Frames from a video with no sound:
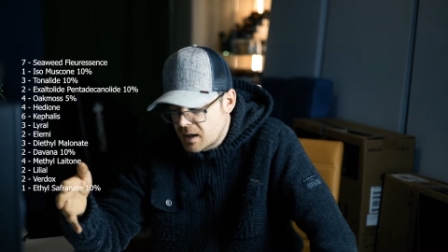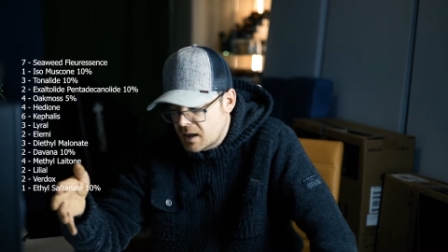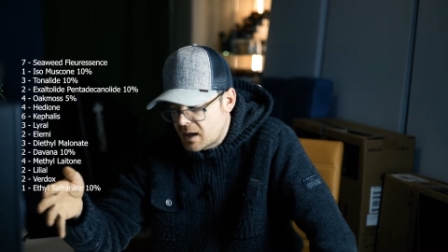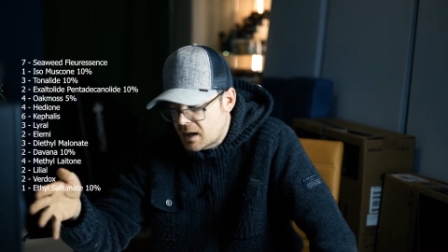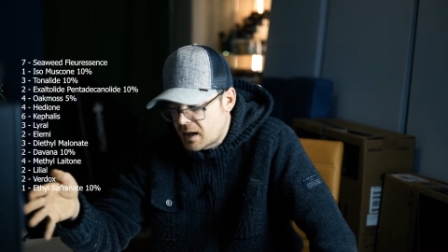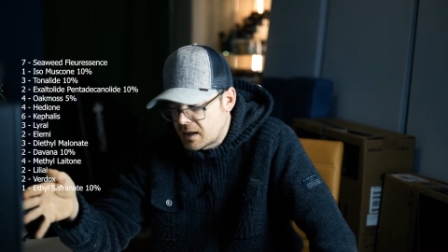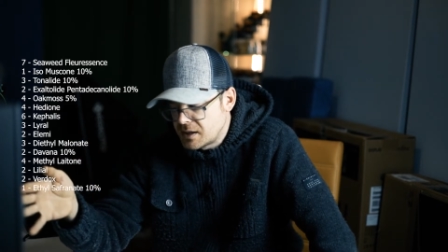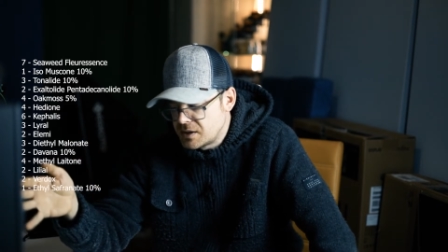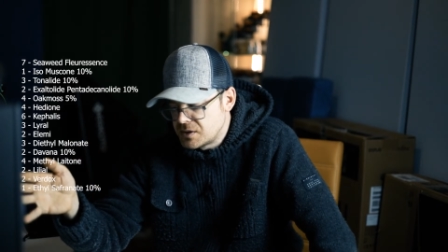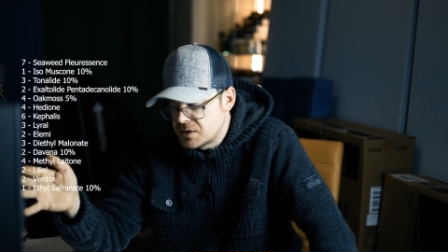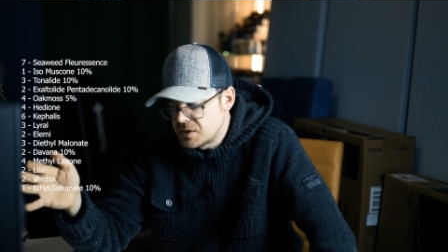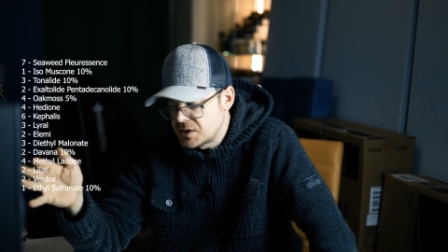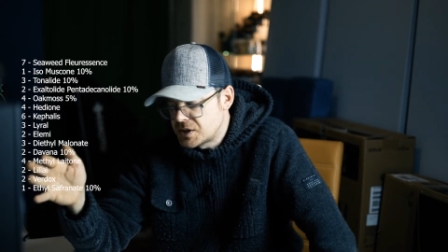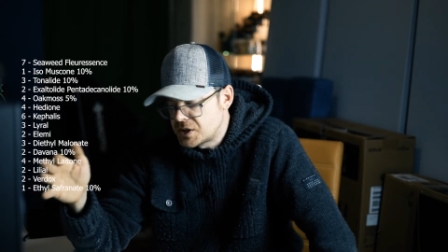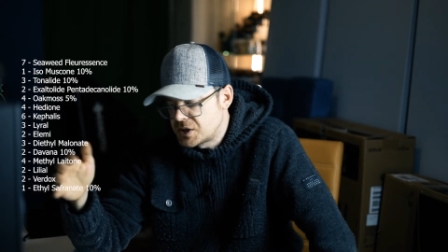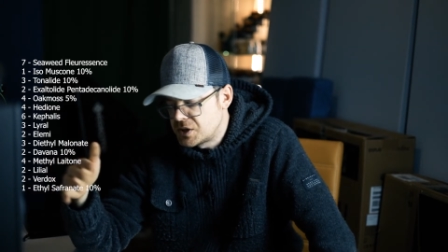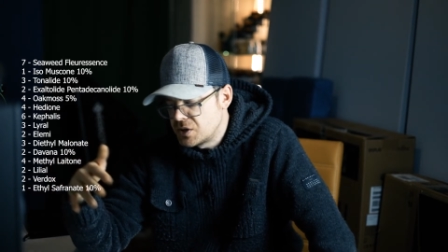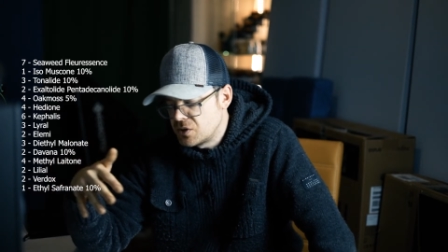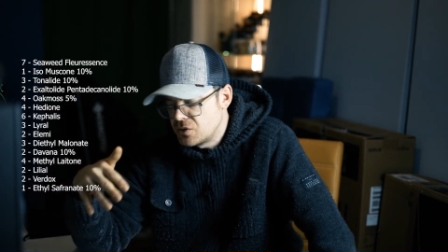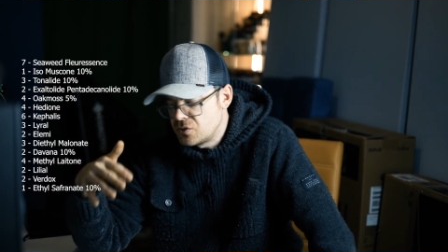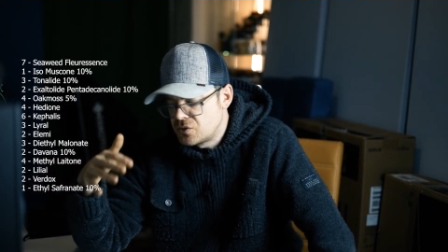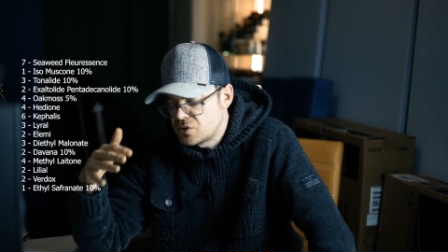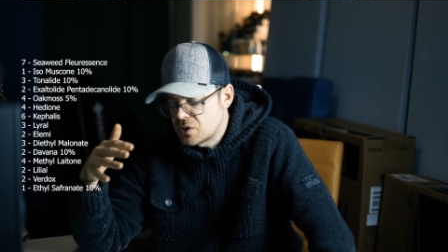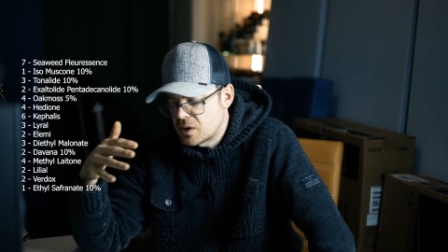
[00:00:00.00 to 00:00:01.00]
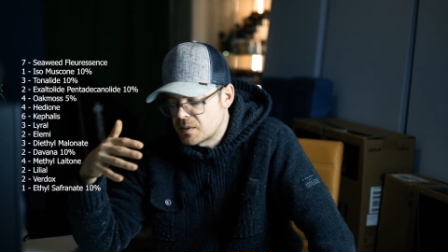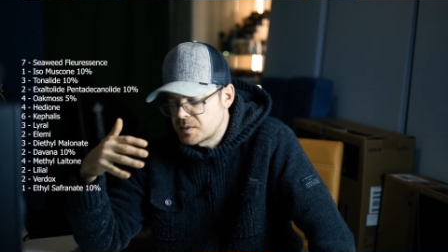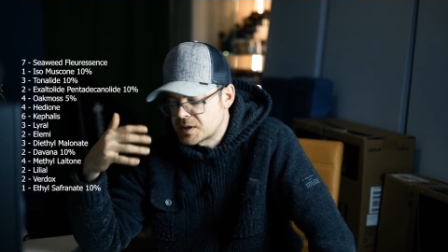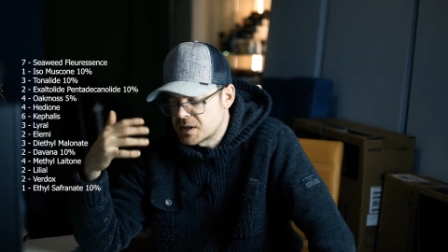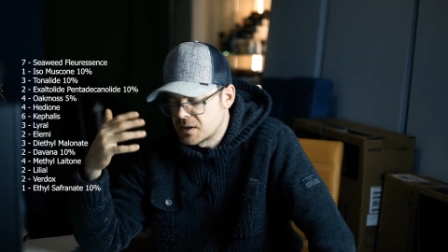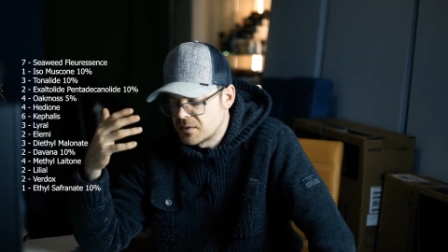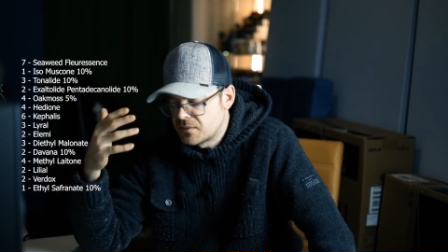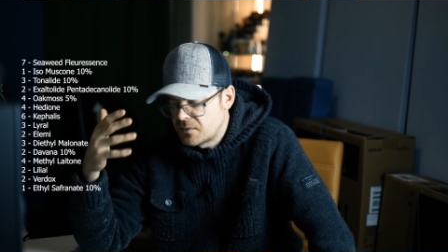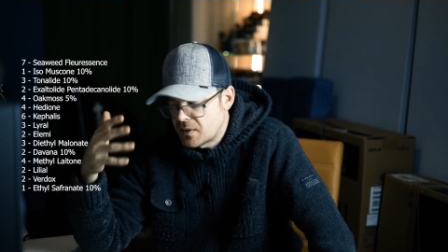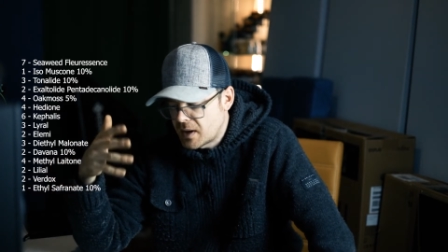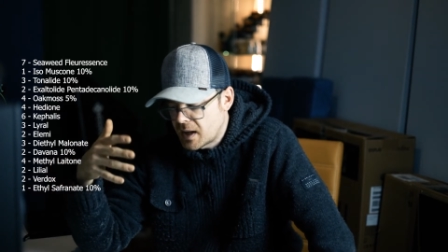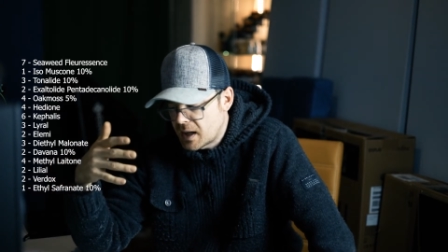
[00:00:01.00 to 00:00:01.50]
I used 2 drops
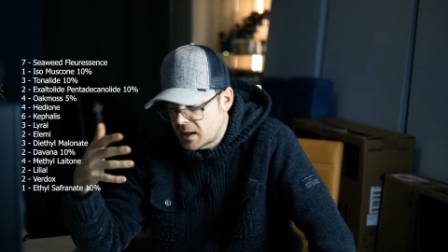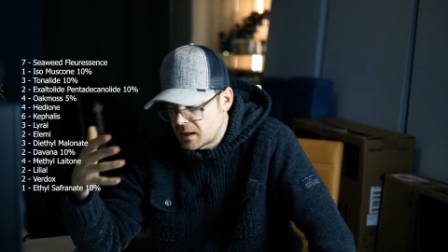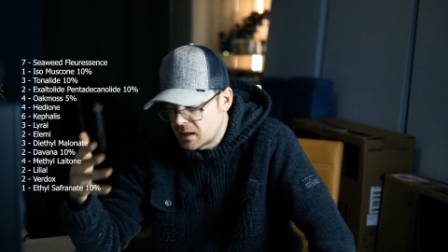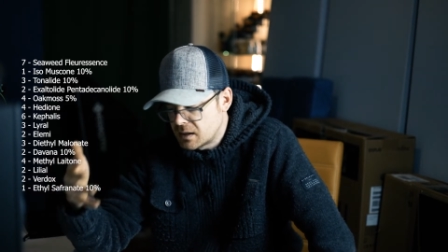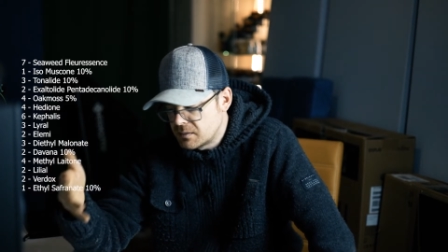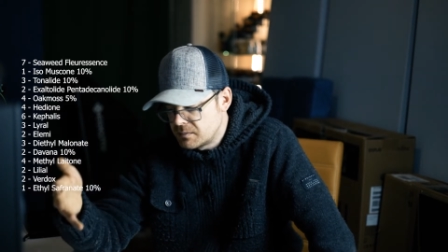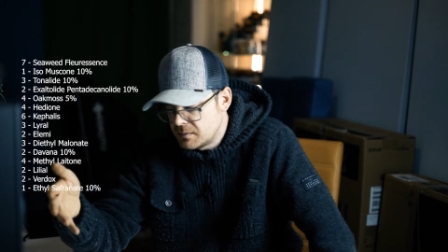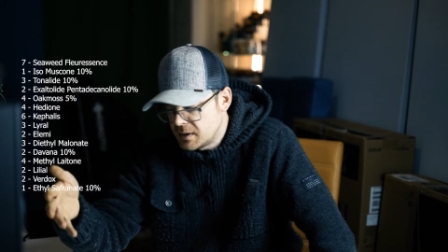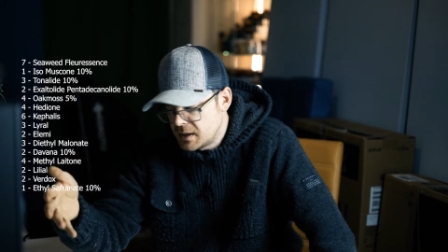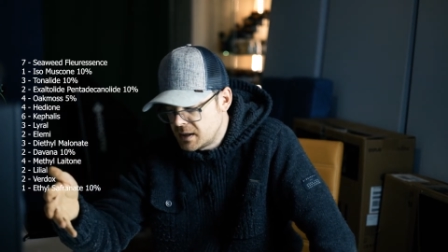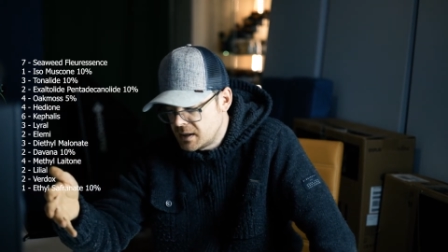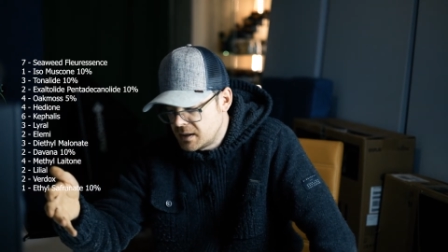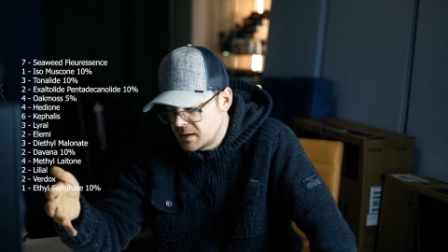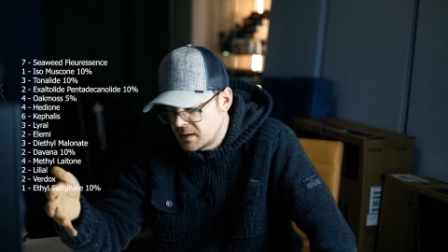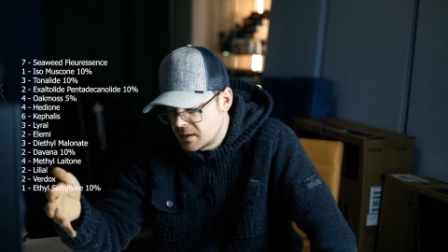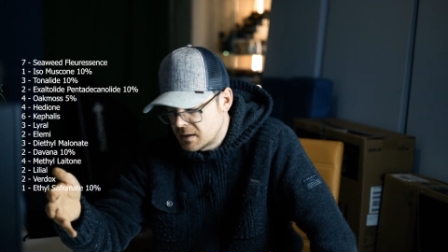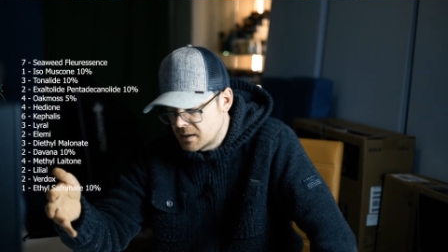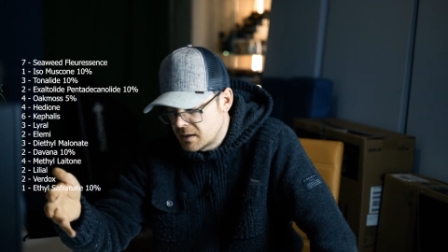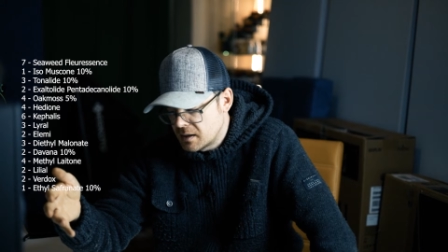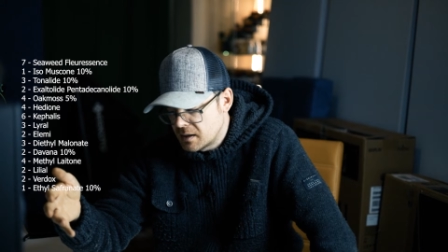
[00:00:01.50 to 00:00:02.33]
of Elemi,